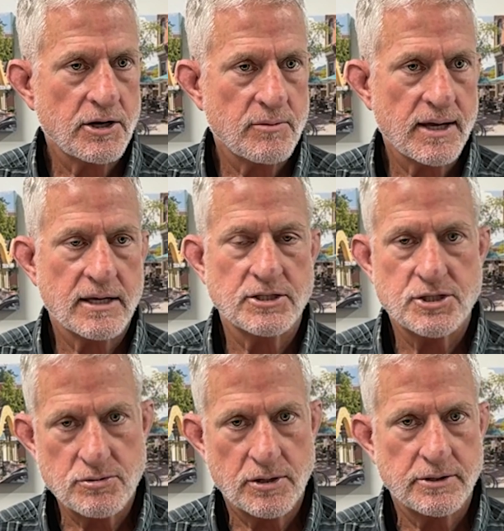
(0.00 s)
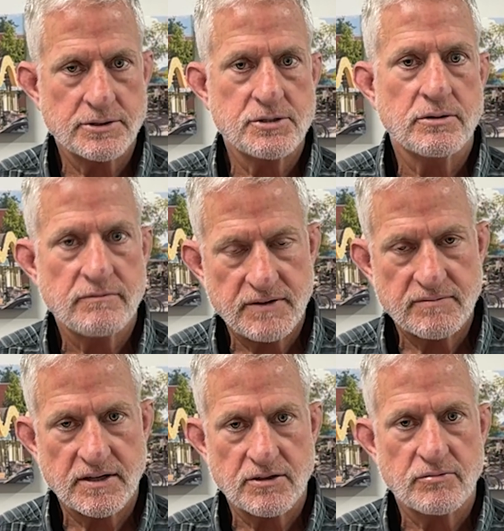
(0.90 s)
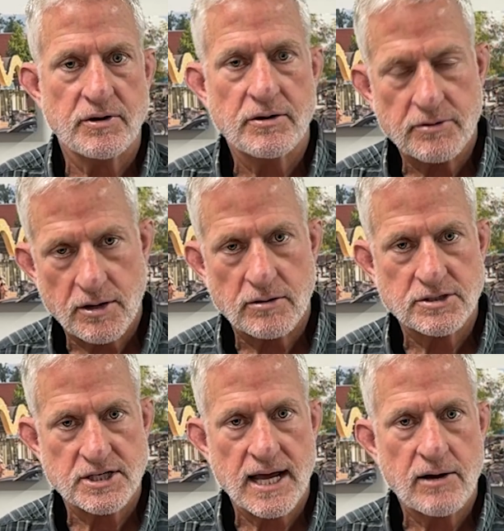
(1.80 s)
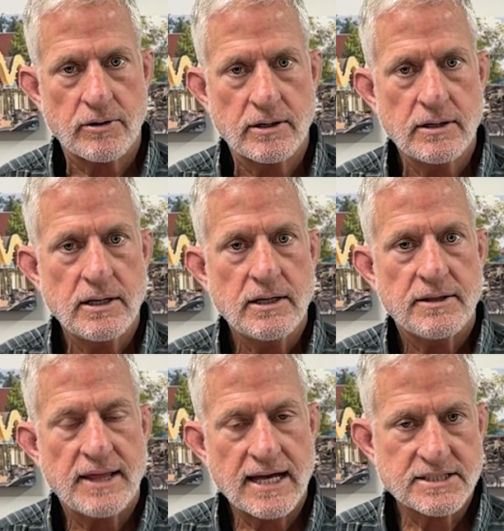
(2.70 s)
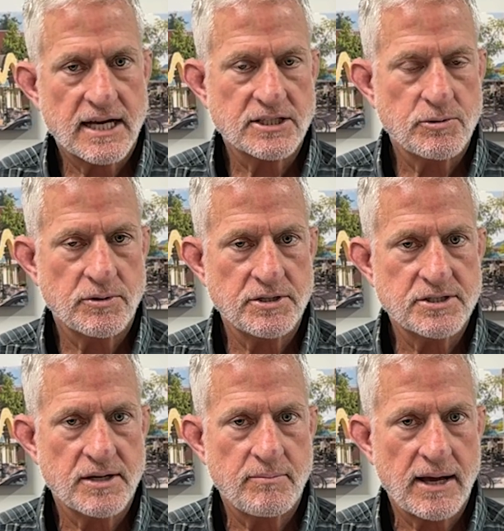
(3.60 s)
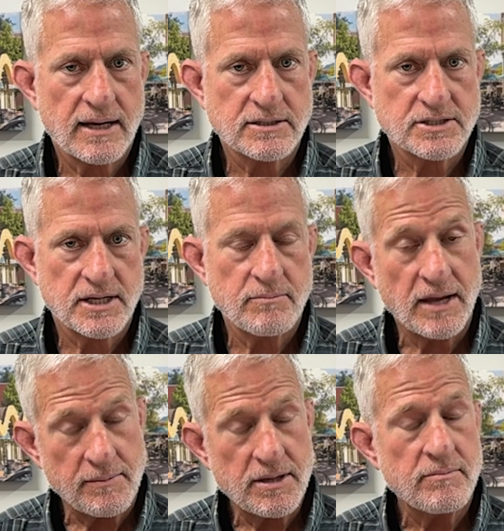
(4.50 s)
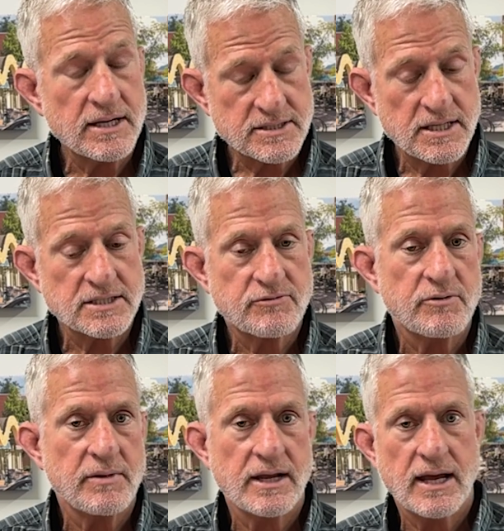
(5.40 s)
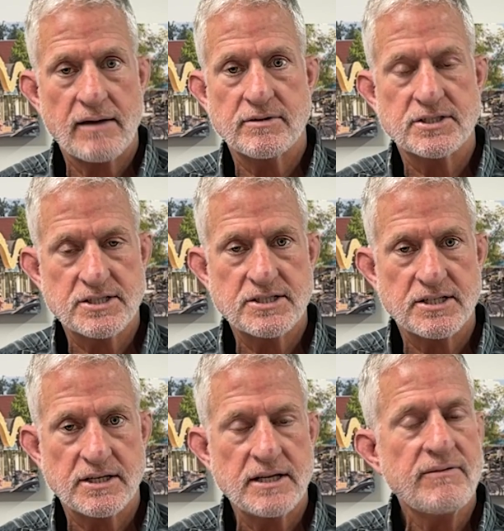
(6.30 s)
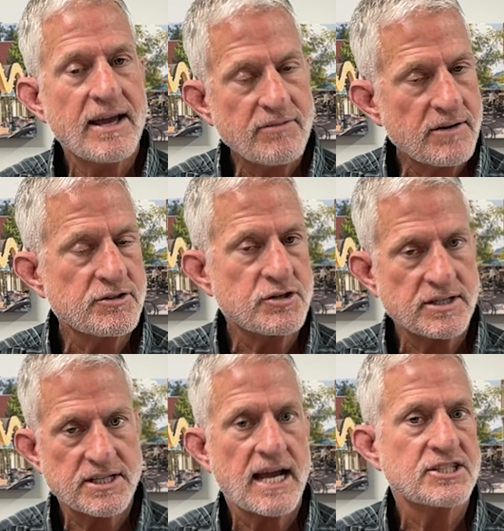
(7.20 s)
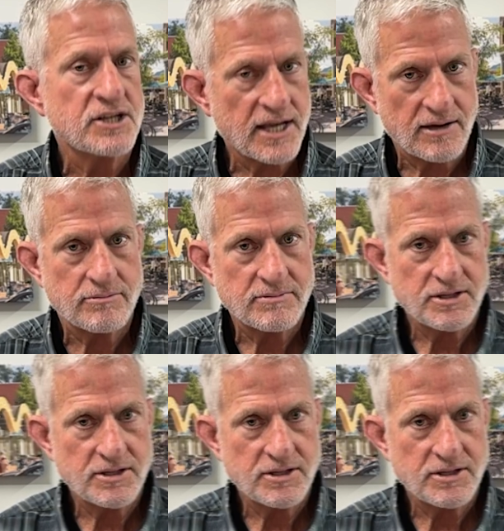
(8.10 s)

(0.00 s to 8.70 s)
Are you making $200, $250, $300 an hour? That's actually when you step back and say, maybe it makes sense for me to have an assistant if I have enough transaction count.